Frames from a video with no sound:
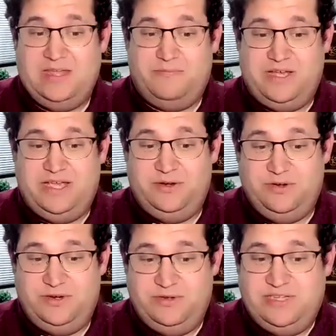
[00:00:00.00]
by
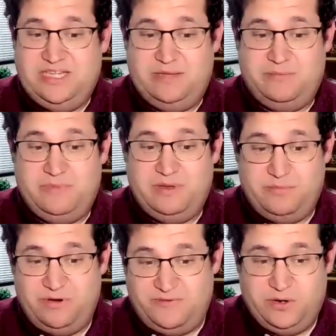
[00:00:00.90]
introducing a member of
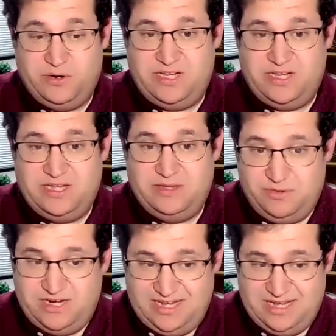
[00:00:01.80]
our own
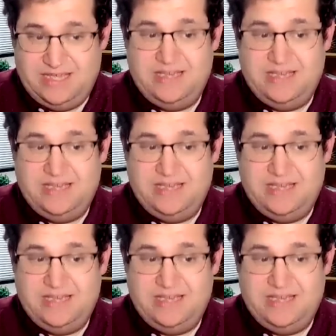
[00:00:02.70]
community.